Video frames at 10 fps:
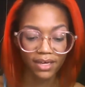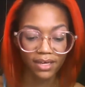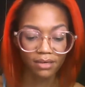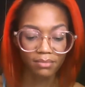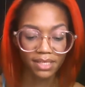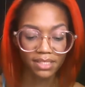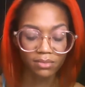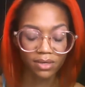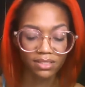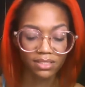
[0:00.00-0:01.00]
It could be as
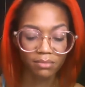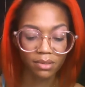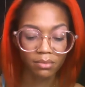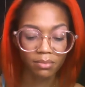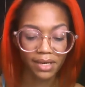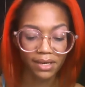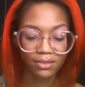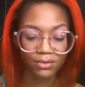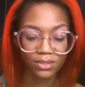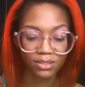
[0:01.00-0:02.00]
small as a bubble
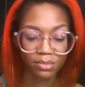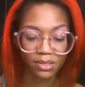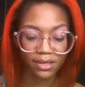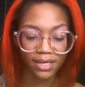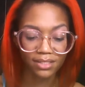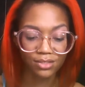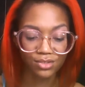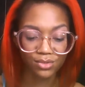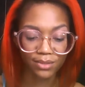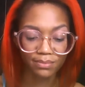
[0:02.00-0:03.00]
bath or as big as a
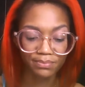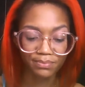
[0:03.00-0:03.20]
trip.